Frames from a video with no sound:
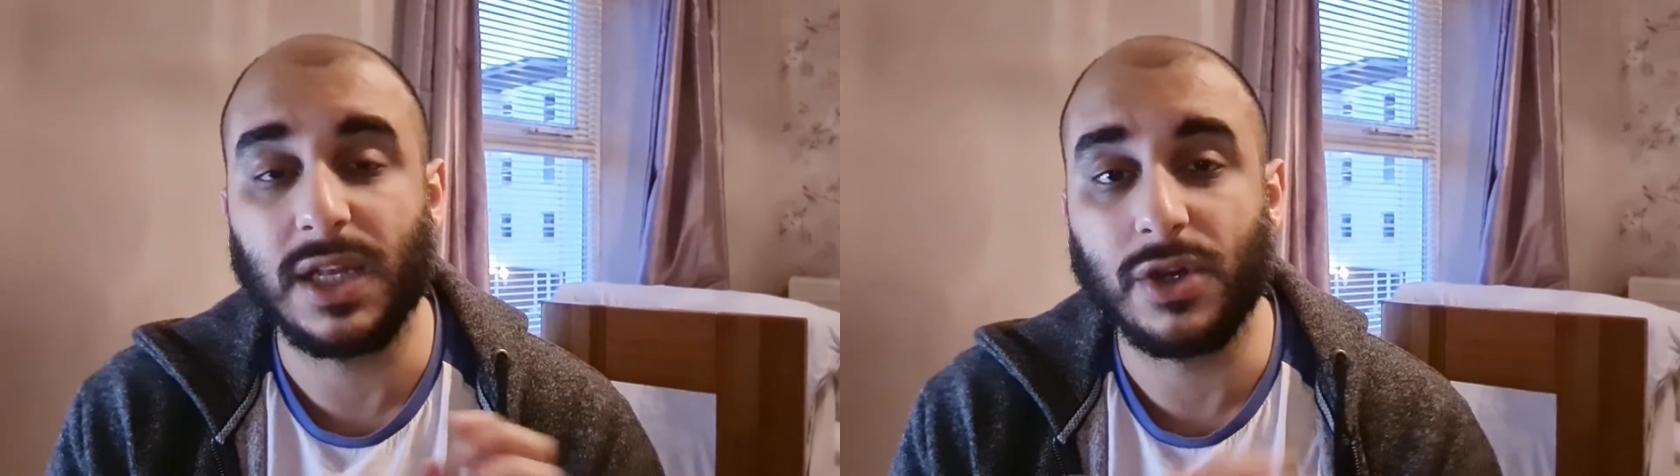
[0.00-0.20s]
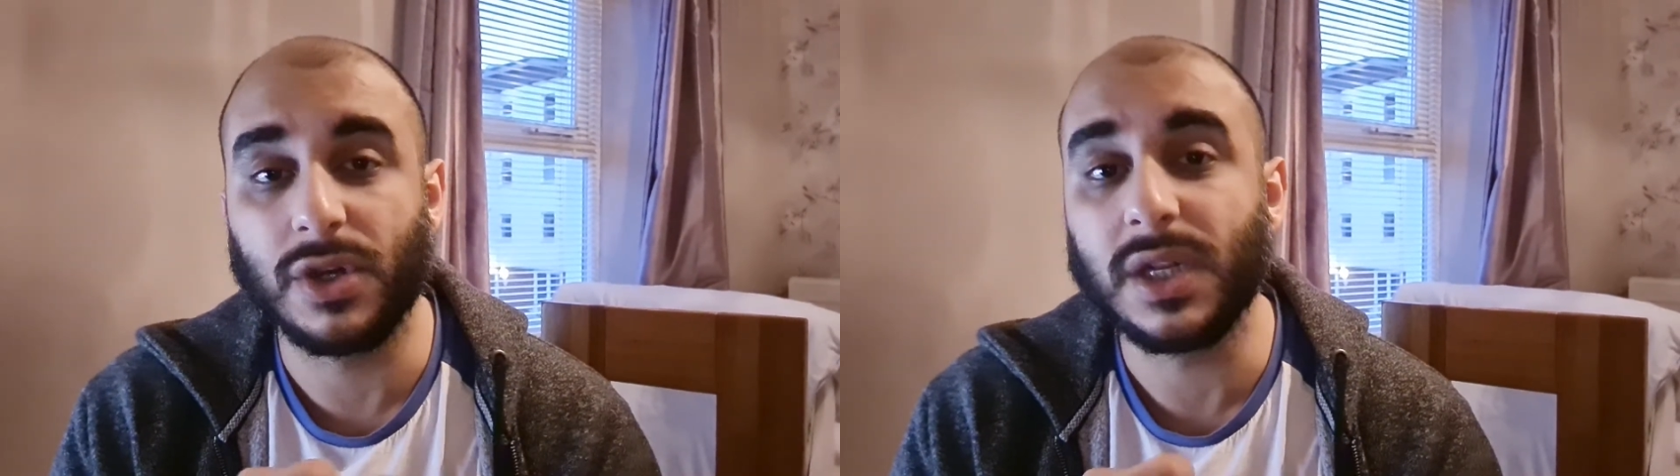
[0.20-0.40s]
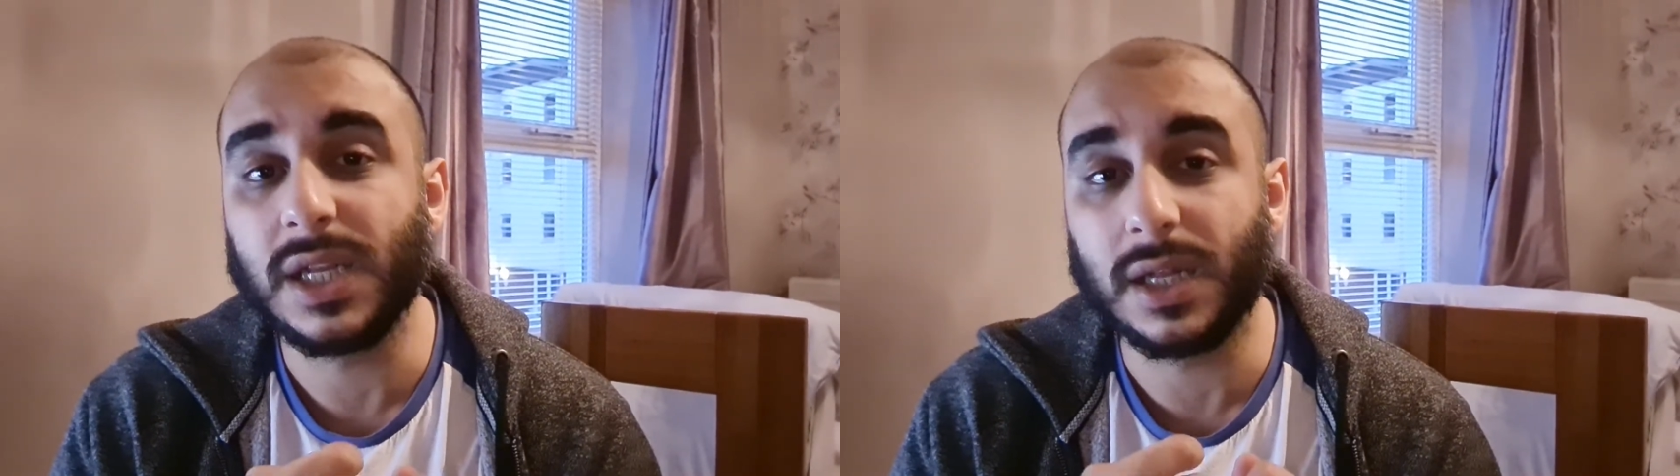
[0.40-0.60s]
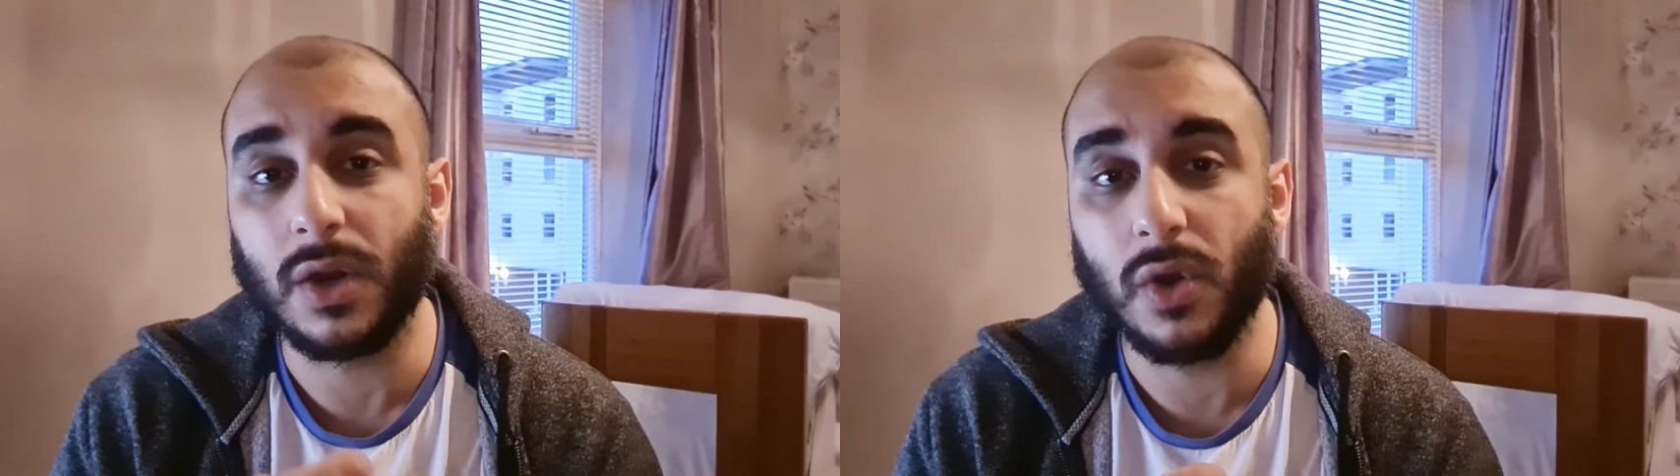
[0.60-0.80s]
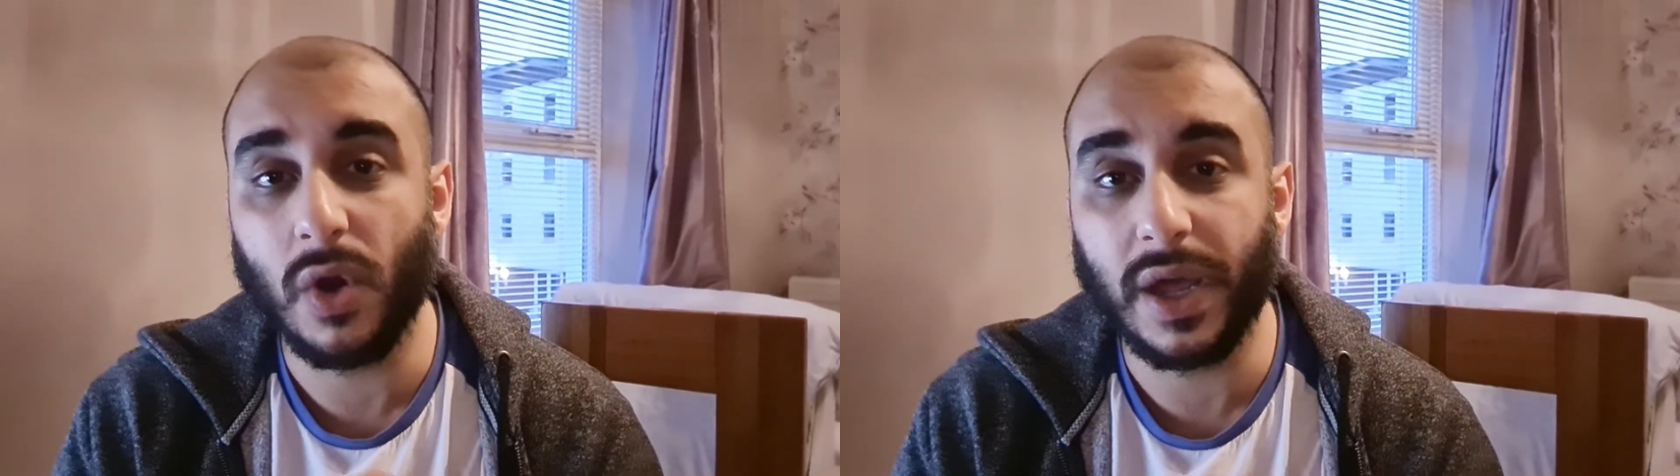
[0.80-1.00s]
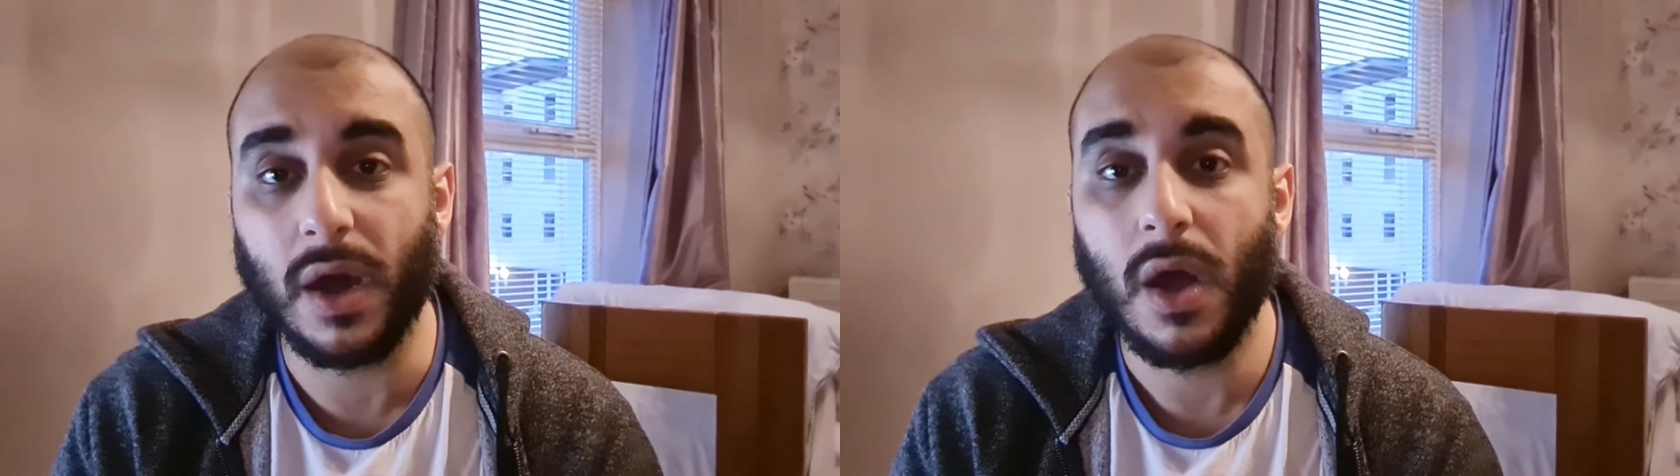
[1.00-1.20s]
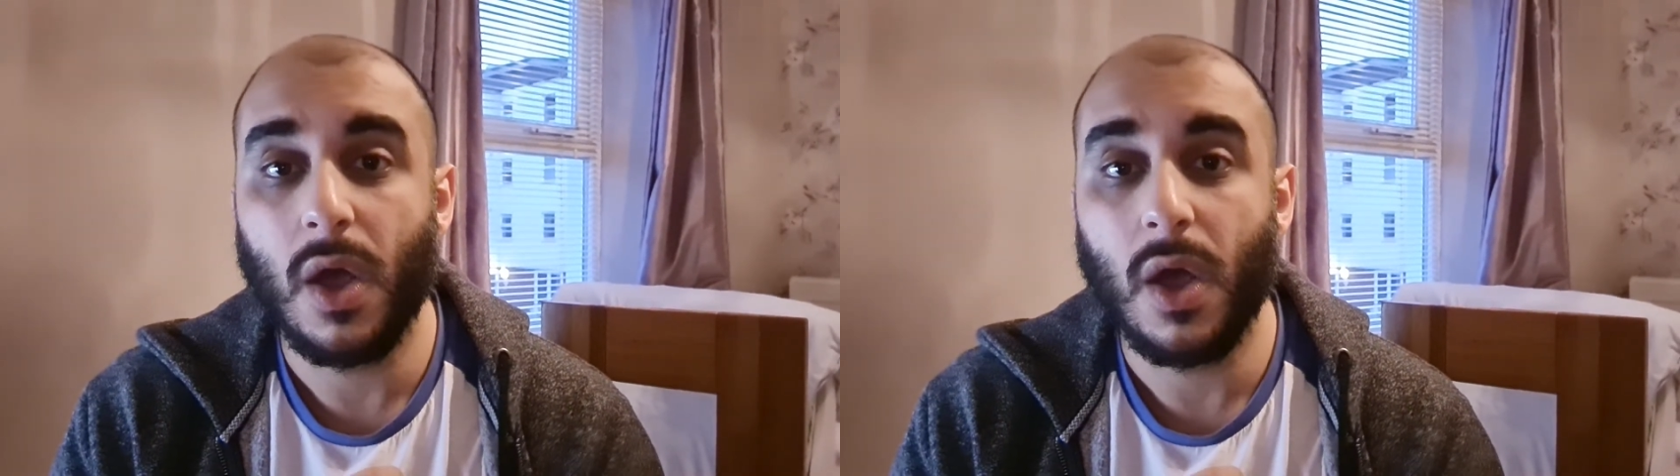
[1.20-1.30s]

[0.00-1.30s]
and you're going to need a lawyer,